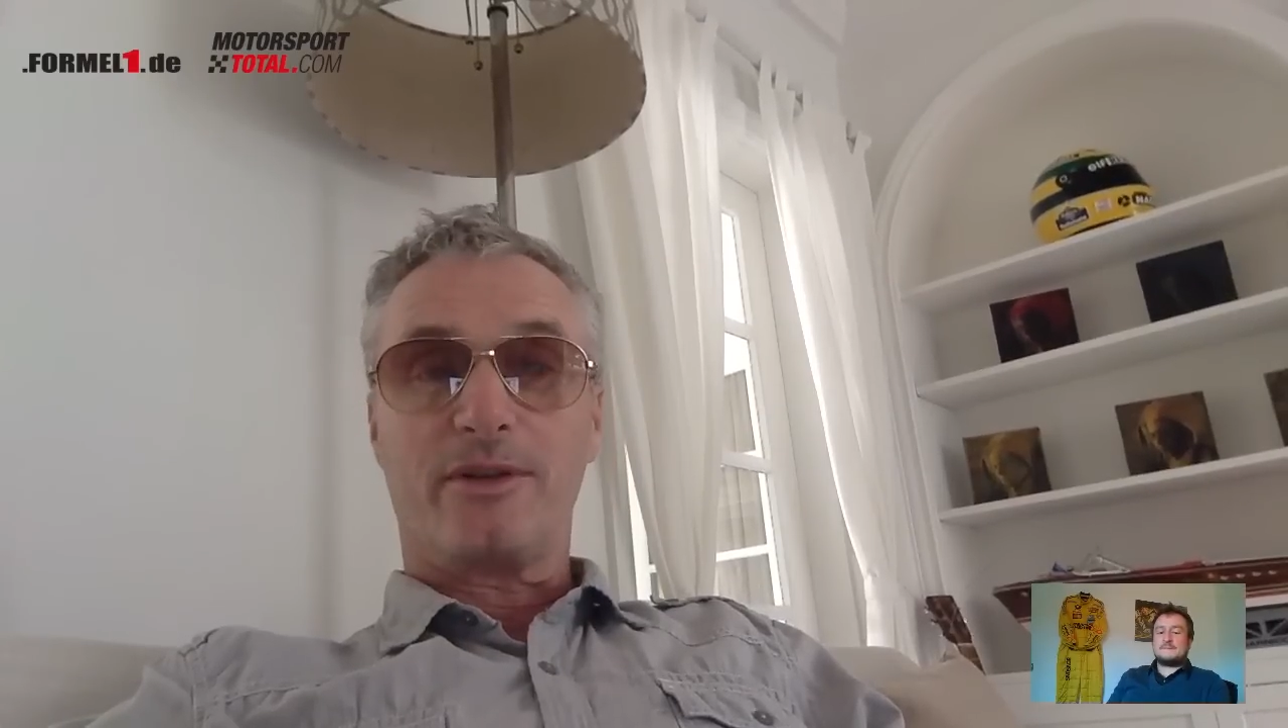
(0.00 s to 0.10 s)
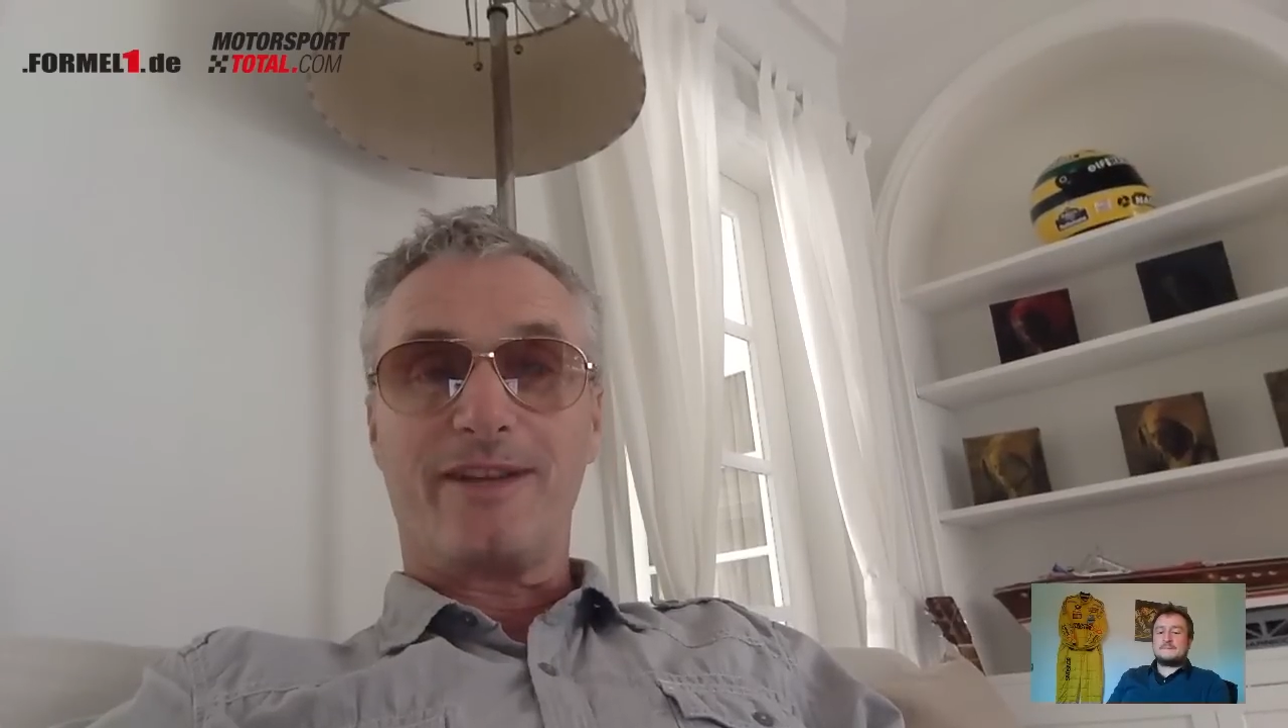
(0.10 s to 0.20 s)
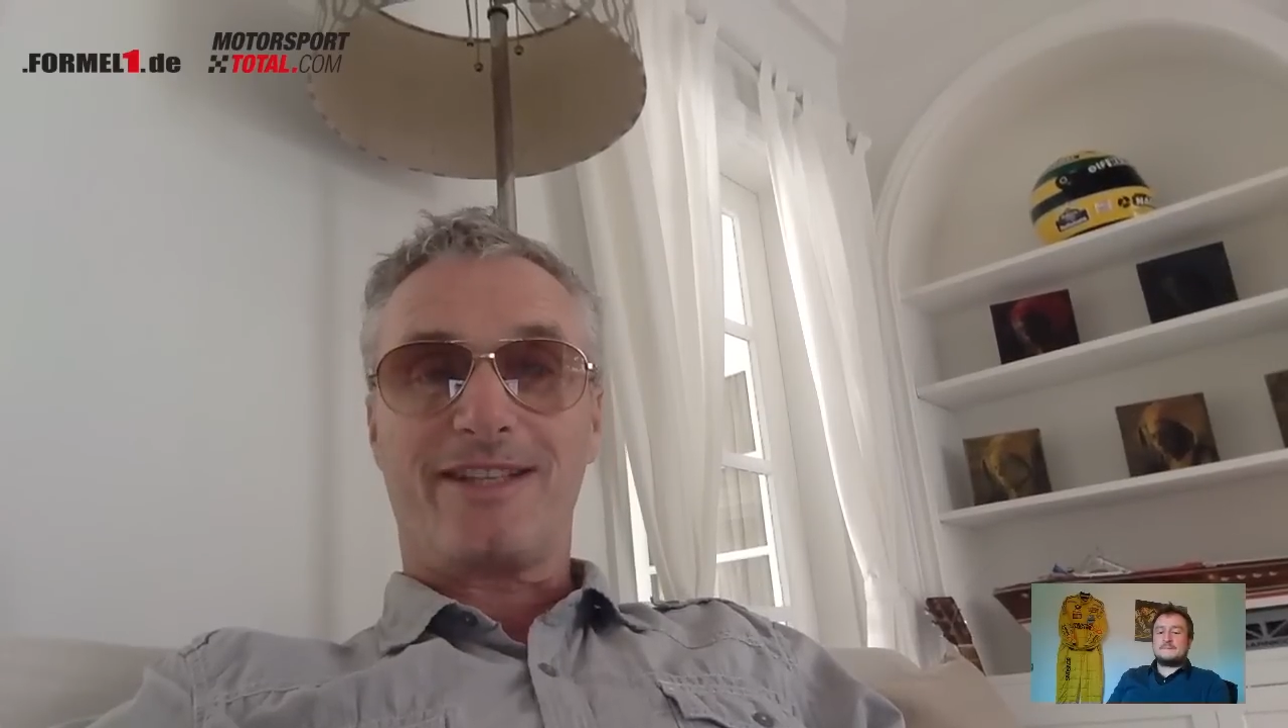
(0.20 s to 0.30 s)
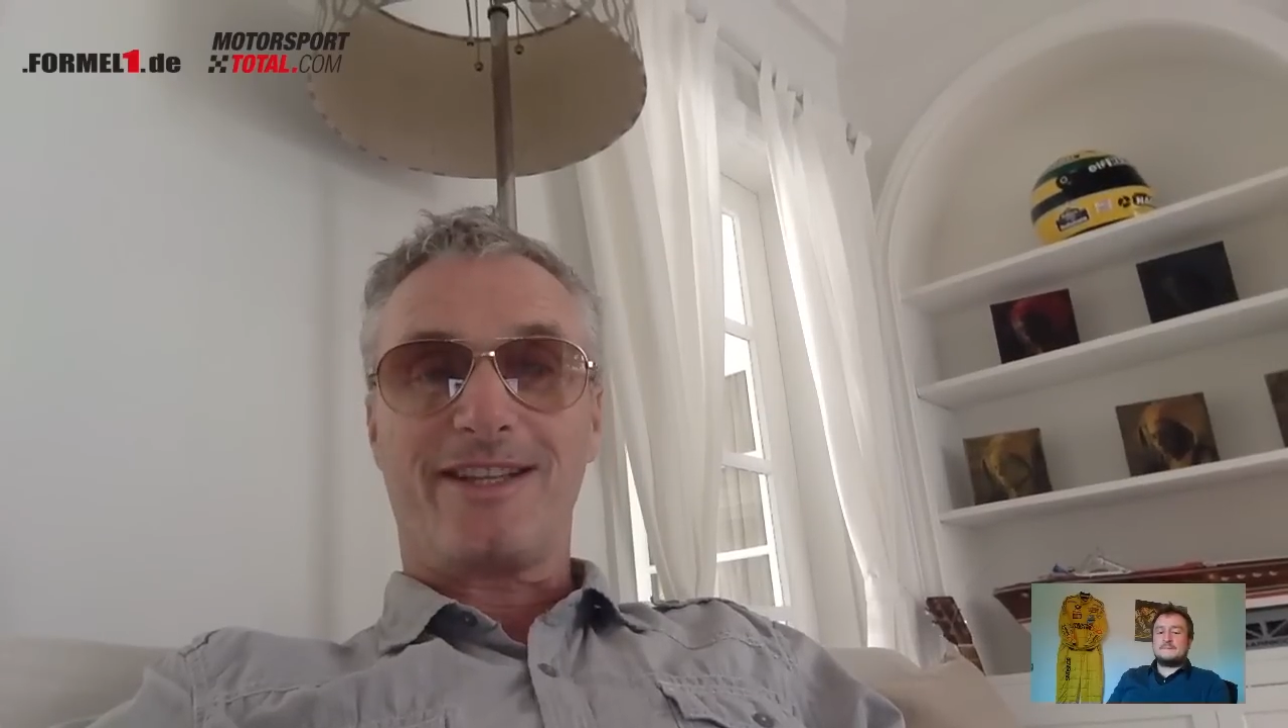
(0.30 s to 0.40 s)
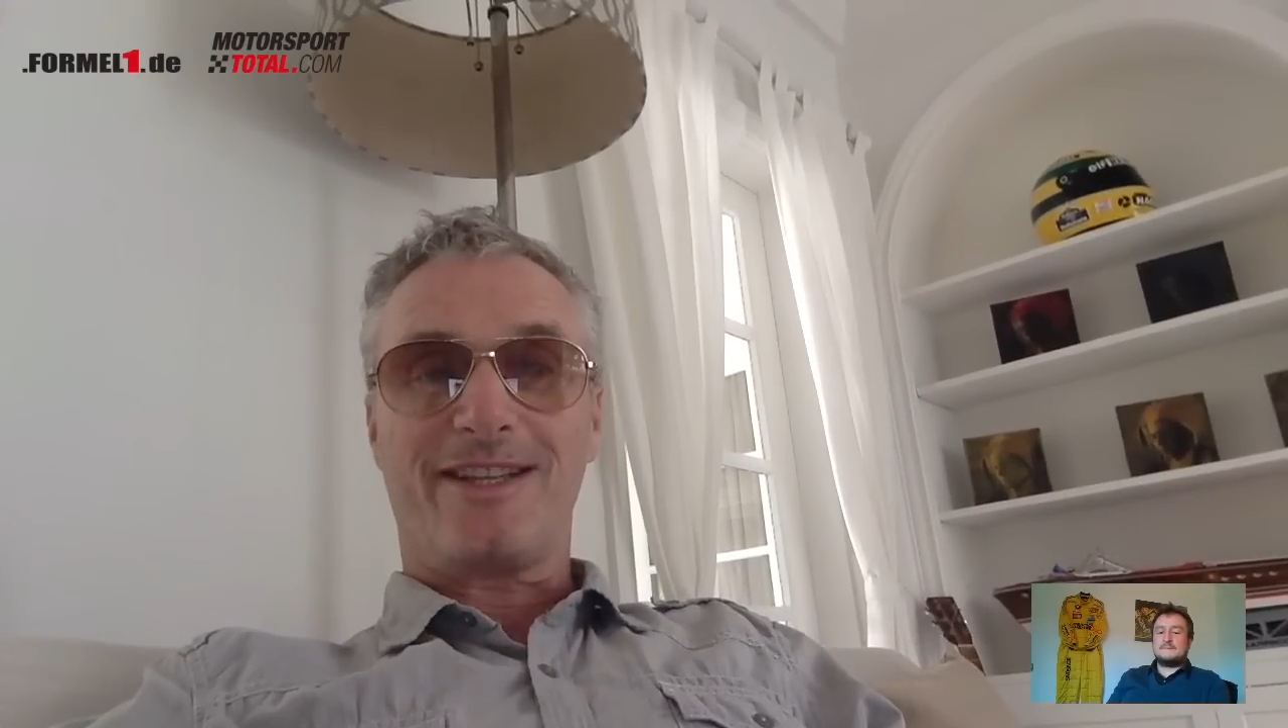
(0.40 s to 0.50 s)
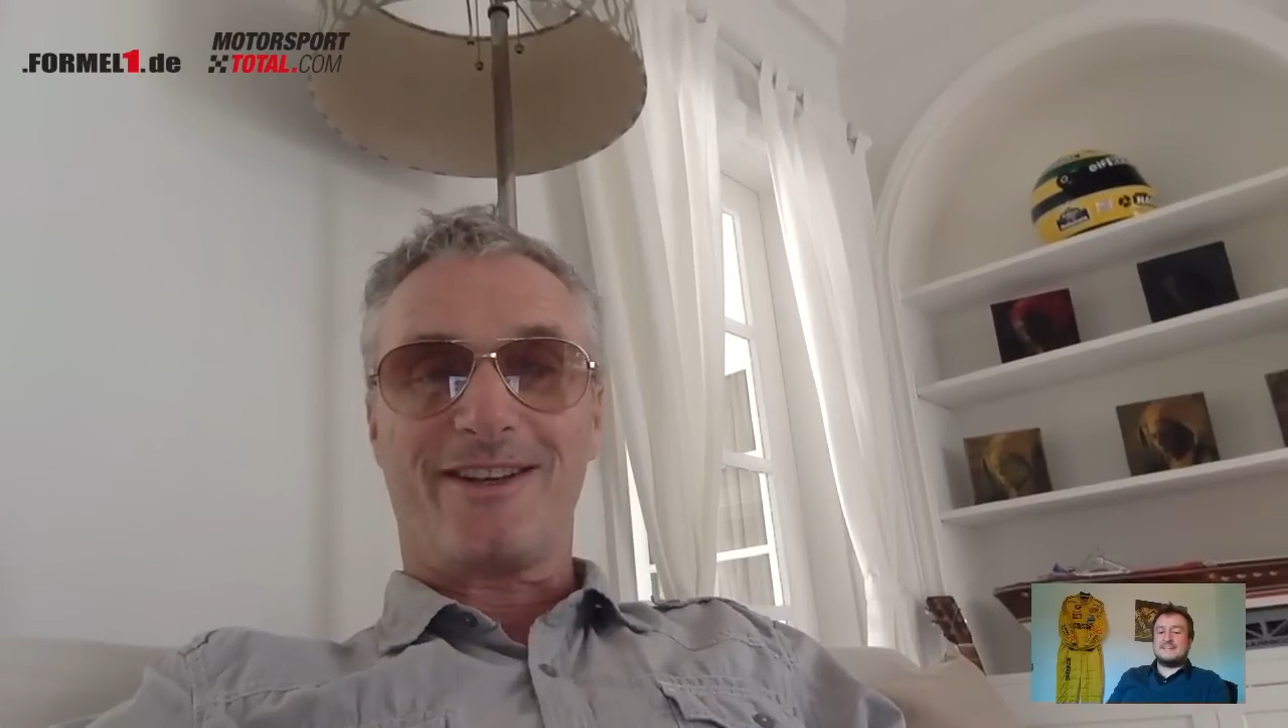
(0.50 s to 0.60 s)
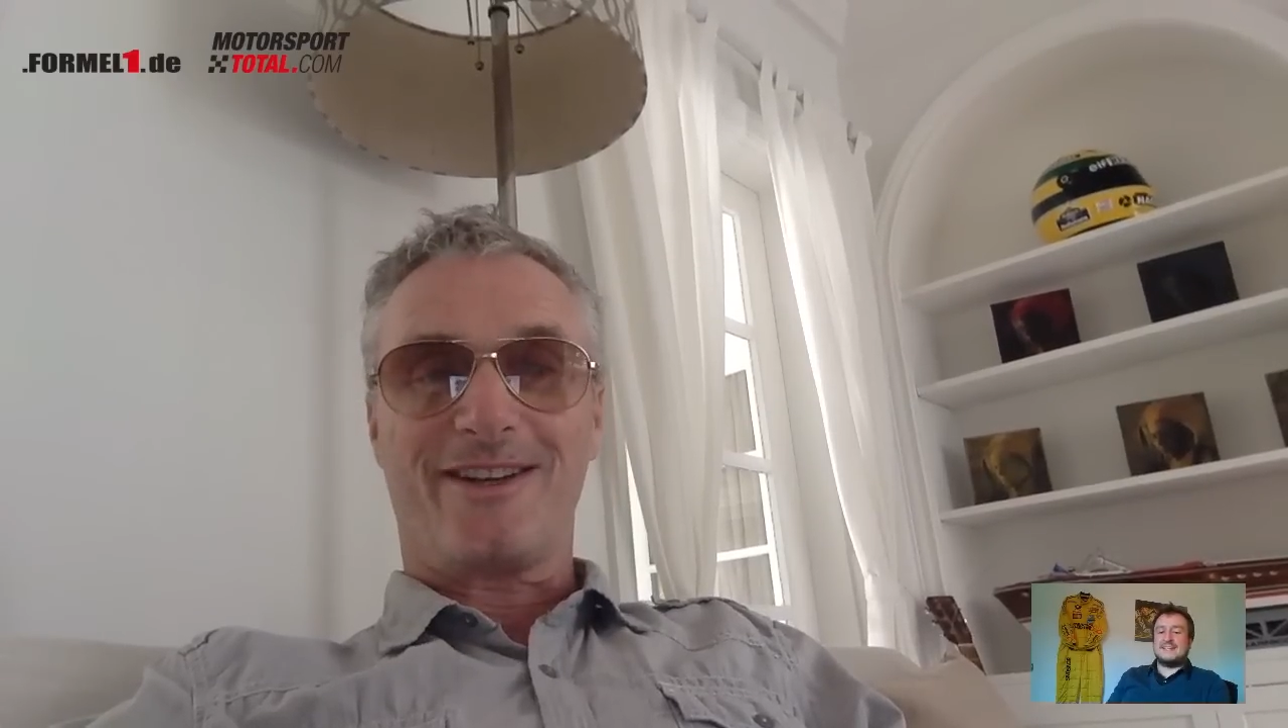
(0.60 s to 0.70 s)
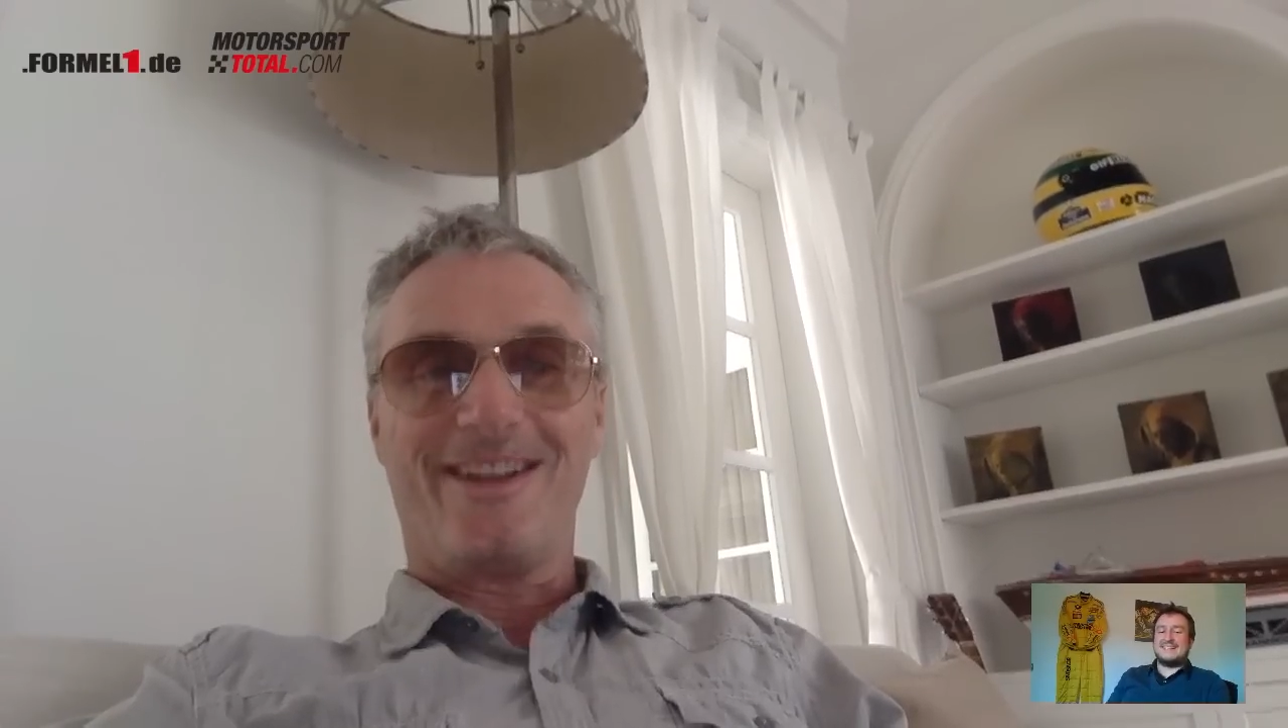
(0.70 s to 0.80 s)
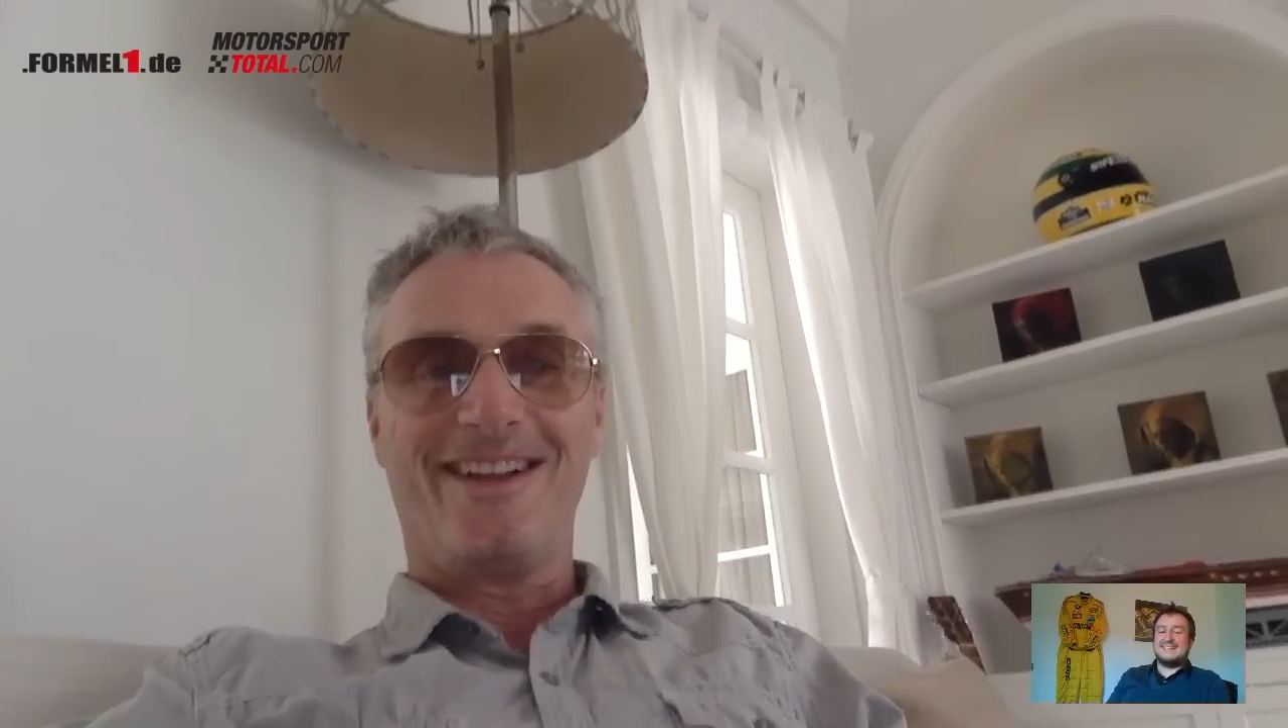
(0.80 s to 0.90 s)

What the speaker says: race either.